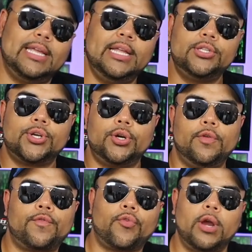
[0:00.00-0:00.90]

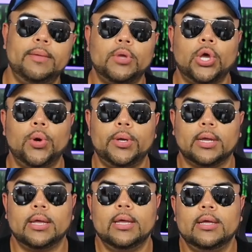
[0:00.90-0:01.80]
Internal frame
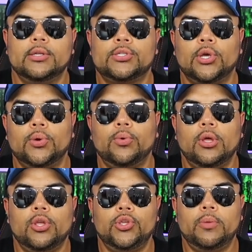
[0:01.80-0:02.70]
coating. So
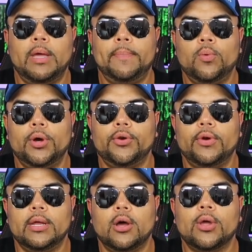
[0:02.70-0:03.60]
you might be
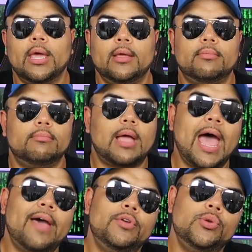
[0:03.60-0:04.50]
wondering, okay,
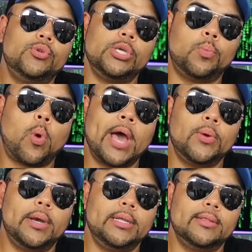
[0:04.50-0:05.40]
I have a new Jeep, why
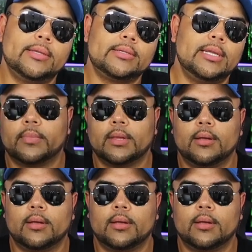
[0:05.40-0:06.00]
do I need this?